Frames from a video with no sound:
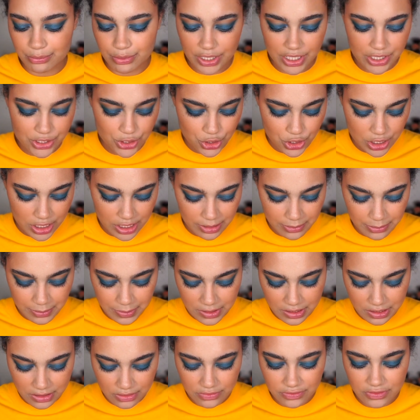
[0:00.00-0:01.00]
brush
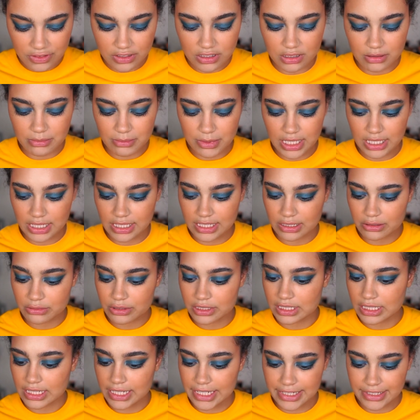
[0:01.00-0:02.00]
tips for my
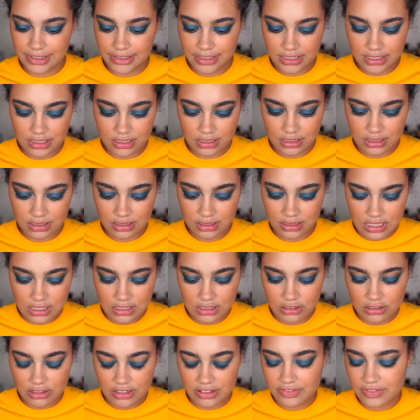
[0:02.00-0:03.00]
liquid liners. I don't
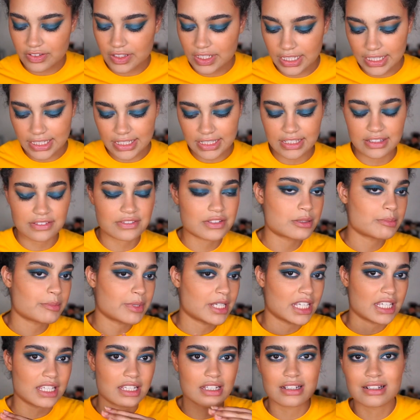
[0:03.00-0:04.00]
know, I feel like it gives
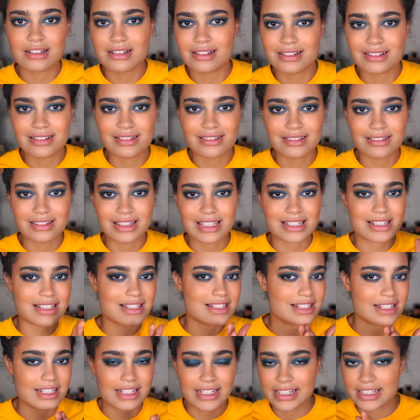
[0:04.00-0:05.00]
me the
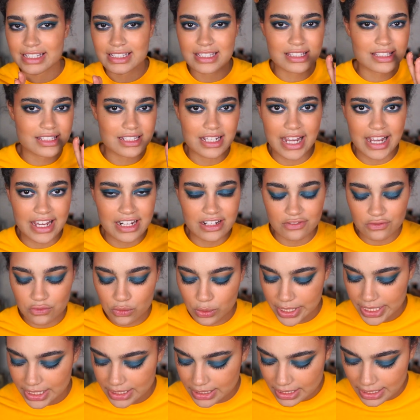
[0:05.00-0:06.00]
slickest kind of
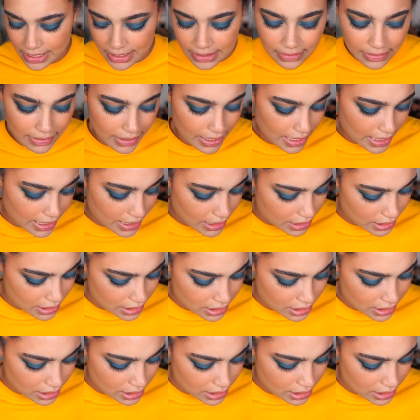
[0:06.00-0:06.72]
wing that I like.